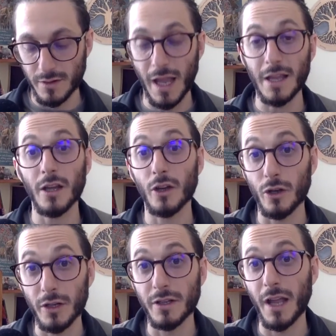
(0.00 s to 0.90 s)
take
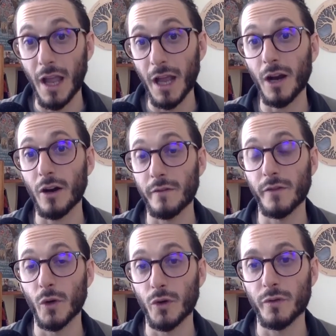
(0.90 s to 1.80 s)
good care
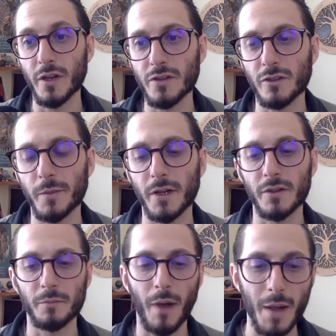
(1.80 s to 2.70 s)
of those visions,
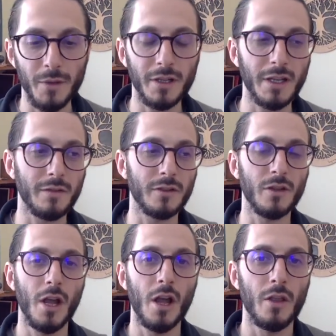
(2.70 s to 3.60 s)
because my belief
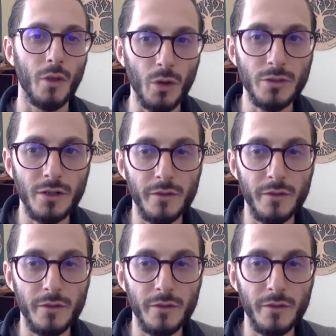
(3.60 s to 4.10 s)
is those